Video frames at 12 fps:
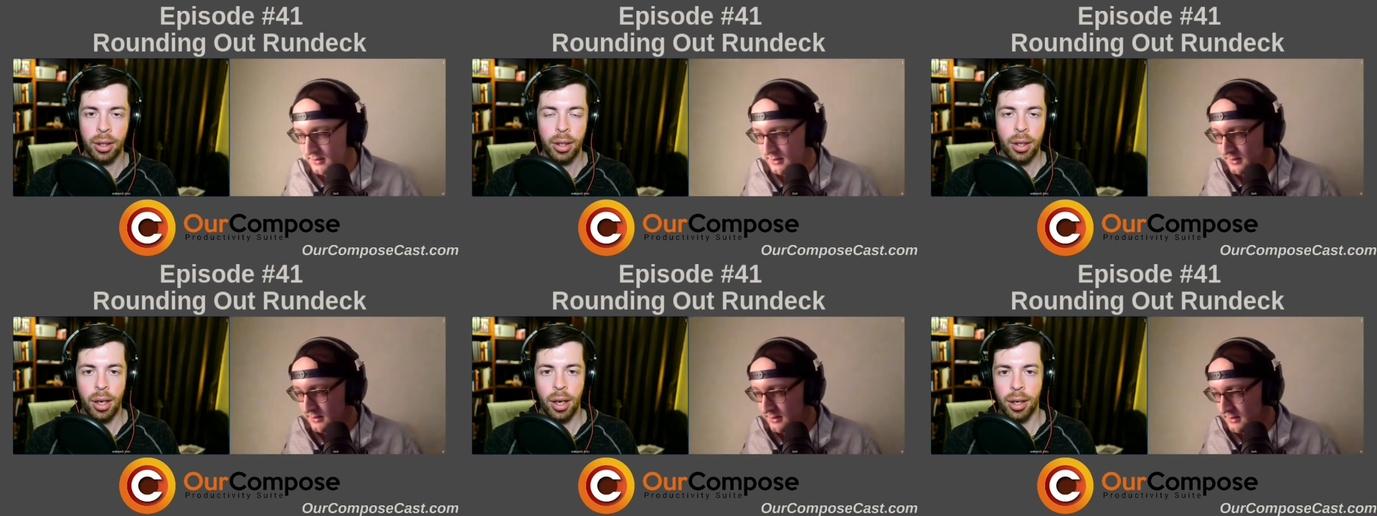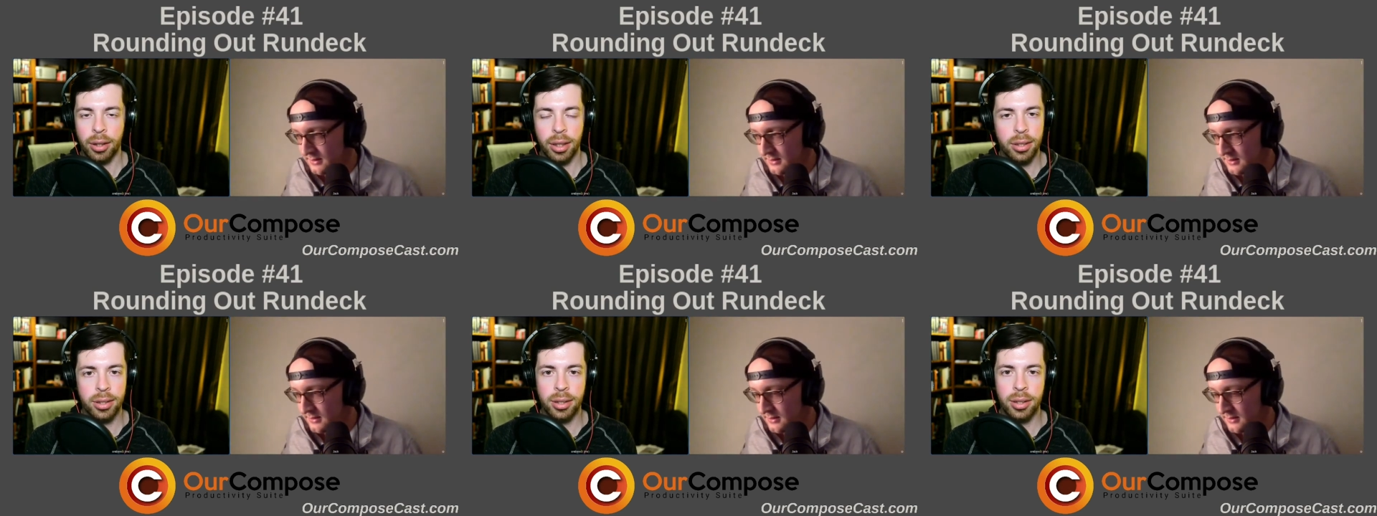Speaker 1: Uh, this
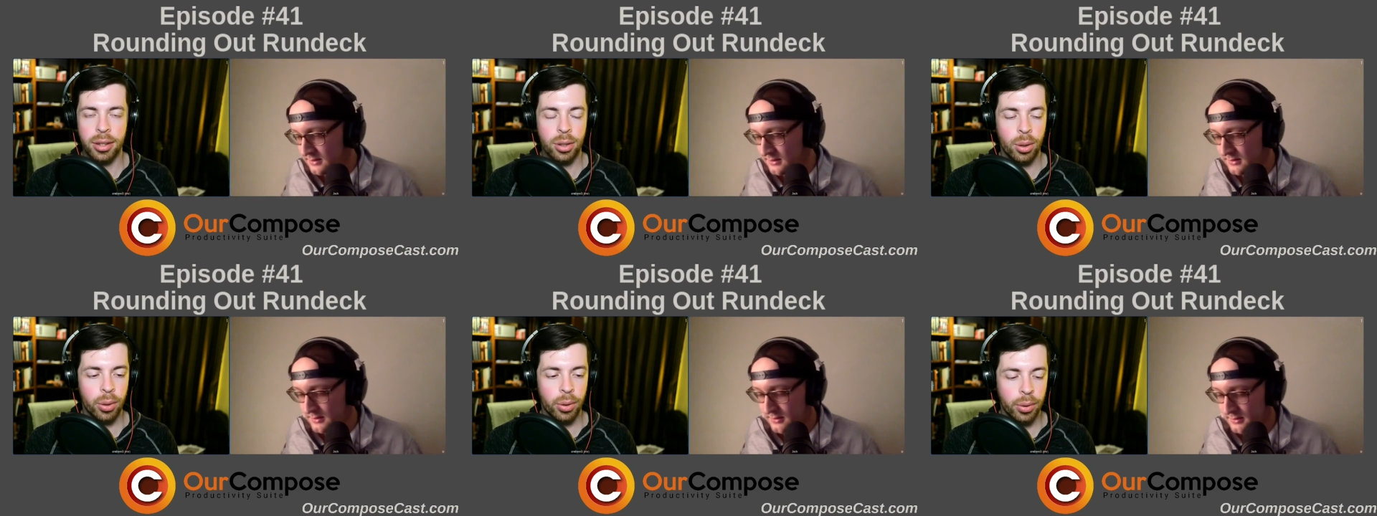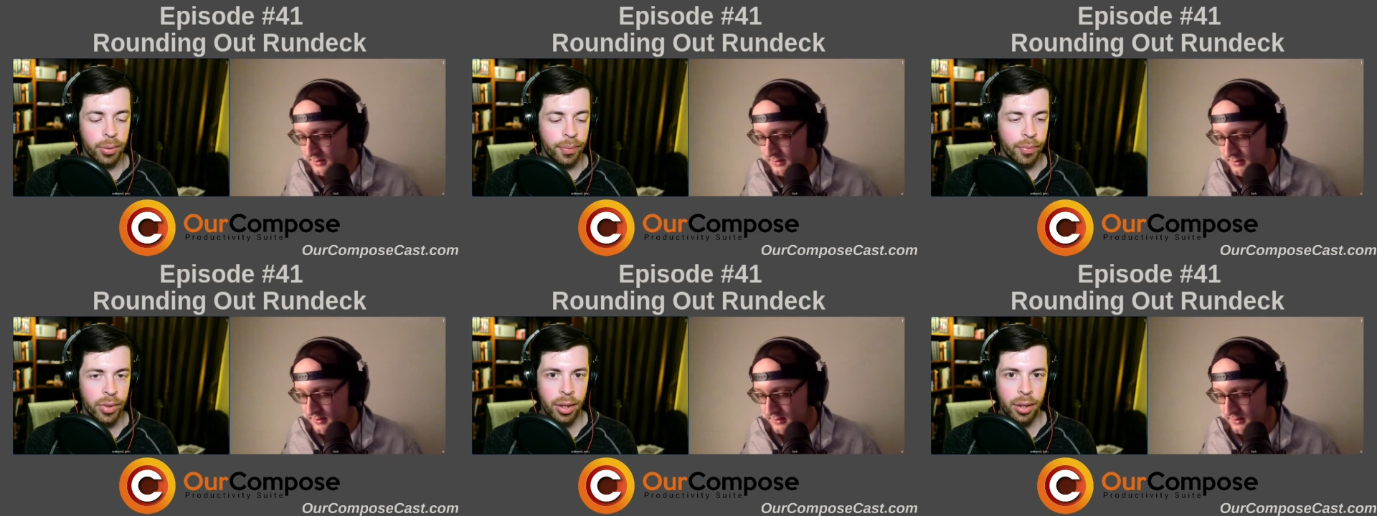this whole
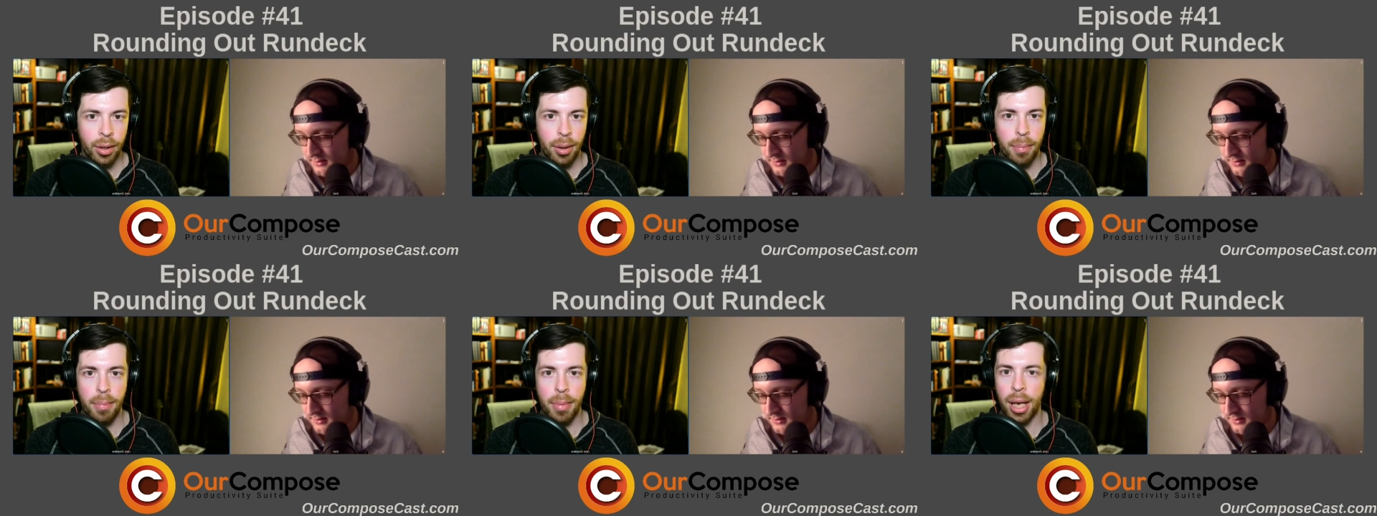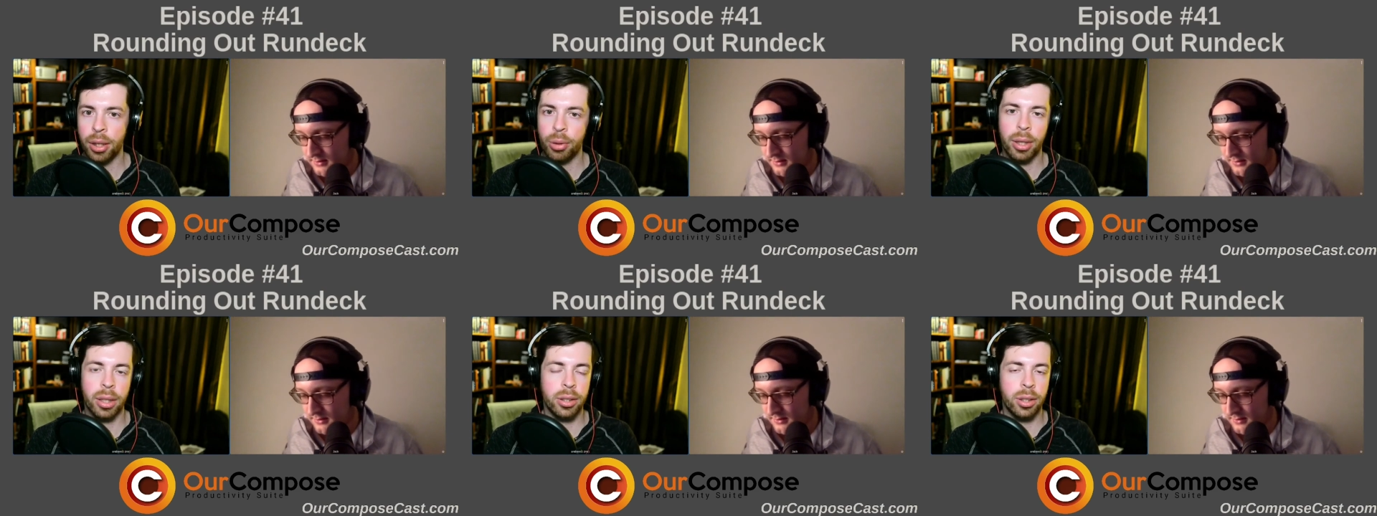manual
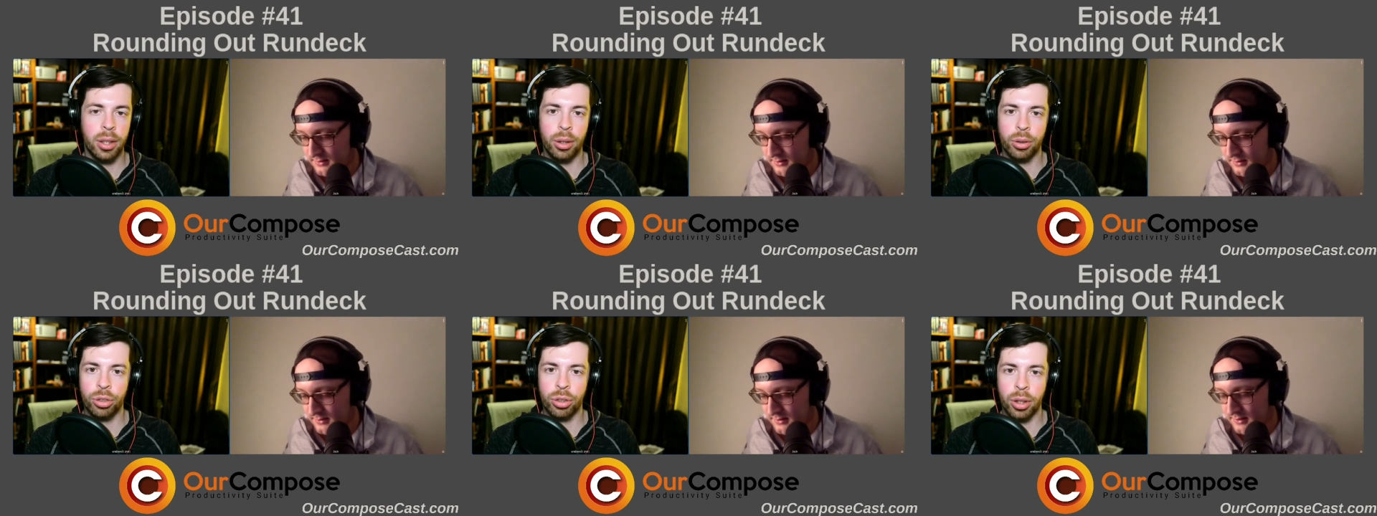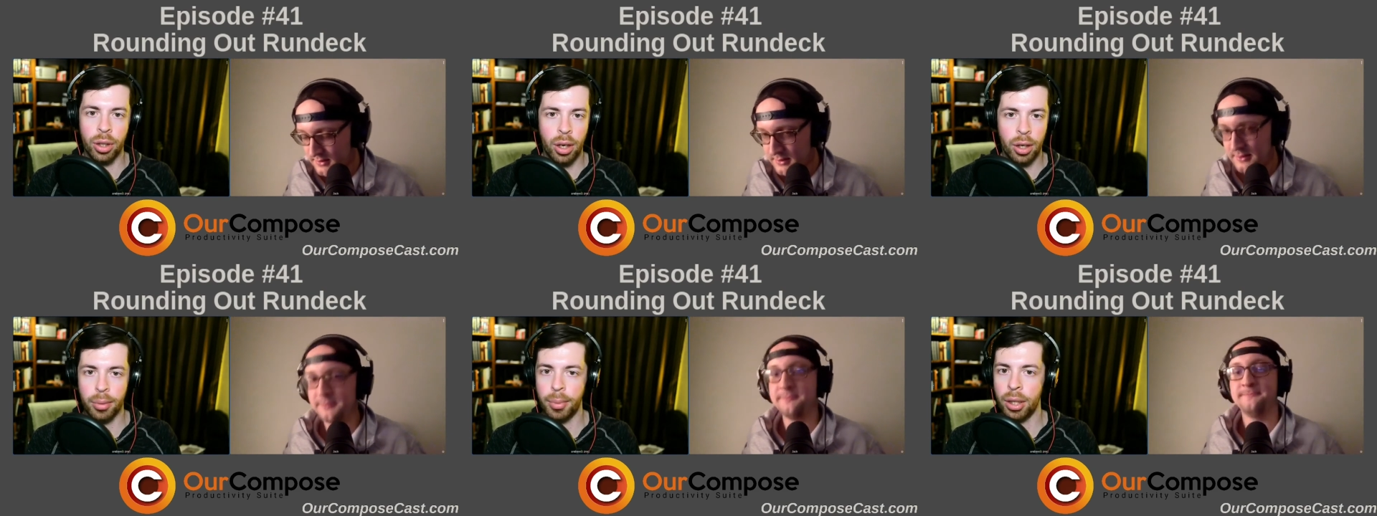execution,
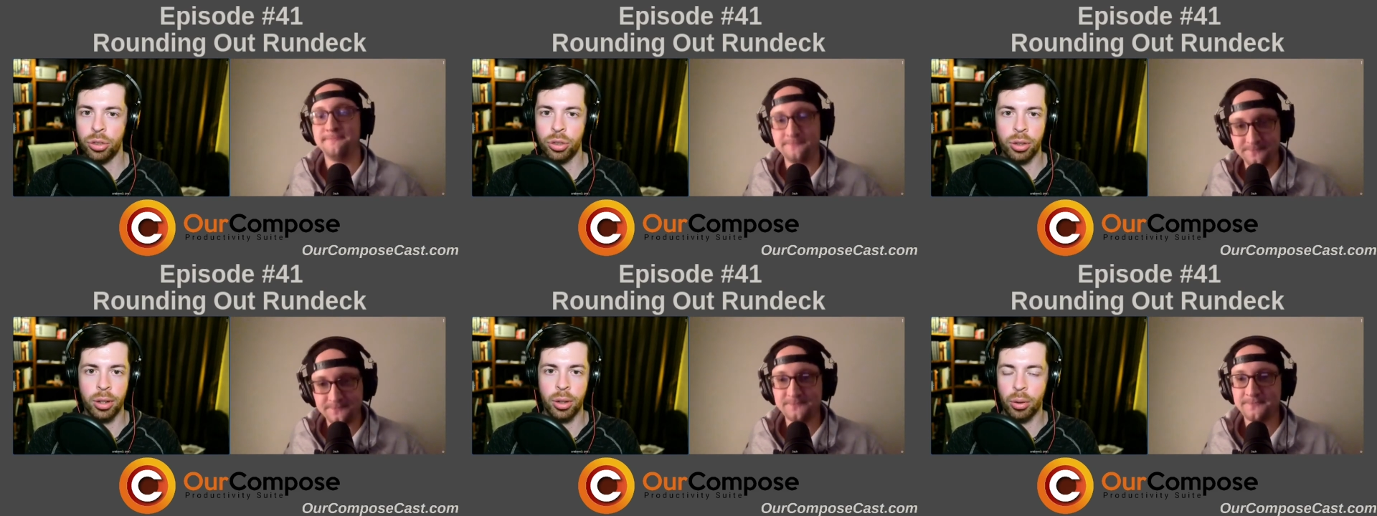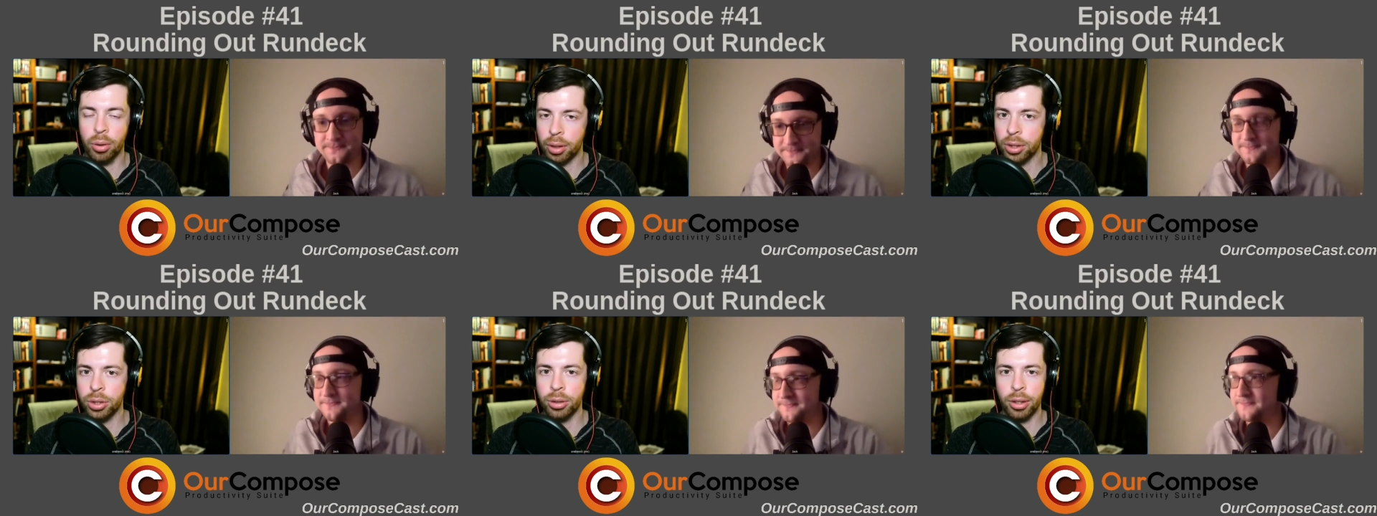automation,
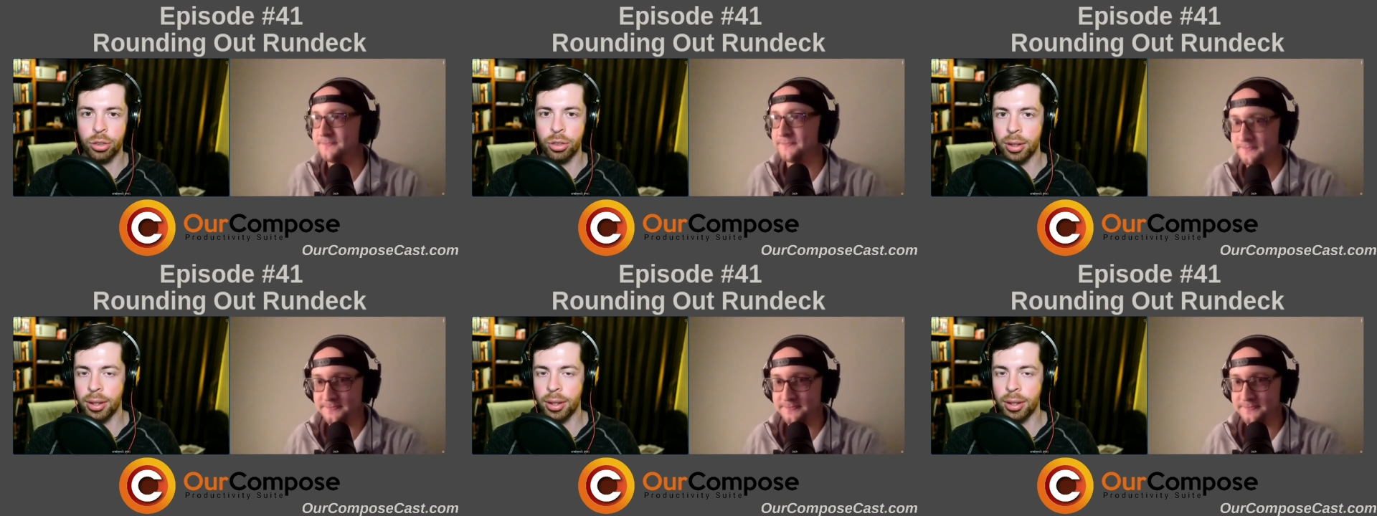orchestration,